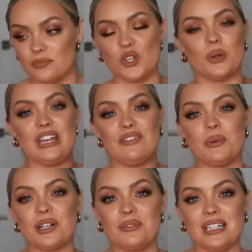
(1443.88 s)
So if you
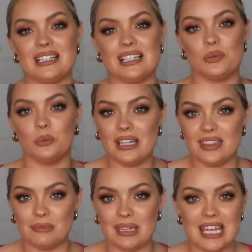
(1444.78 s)
wanna read this
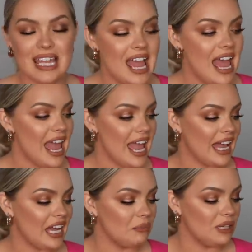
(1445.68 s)
with me
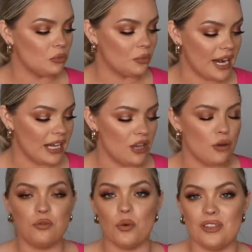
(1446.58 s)
and be ready
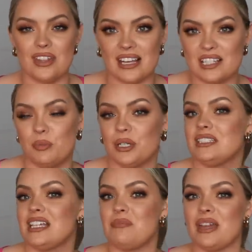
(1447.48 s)
for the next
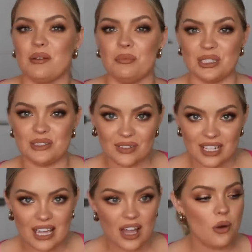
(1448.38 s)
Books and Makeup Looks
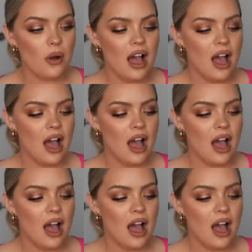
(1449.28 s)
video,